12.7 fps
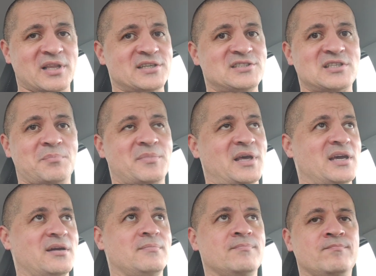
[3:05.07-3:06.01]
unless
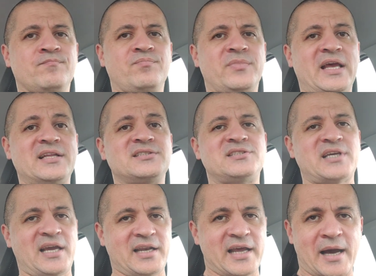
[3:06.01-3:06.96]
something
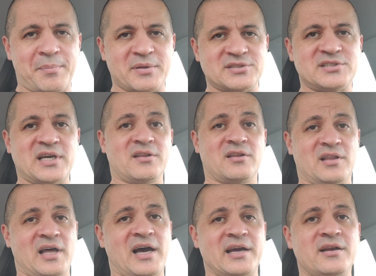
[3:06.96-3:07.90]
insane happens down
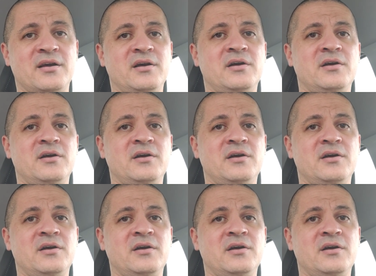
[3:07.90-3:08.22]
the line.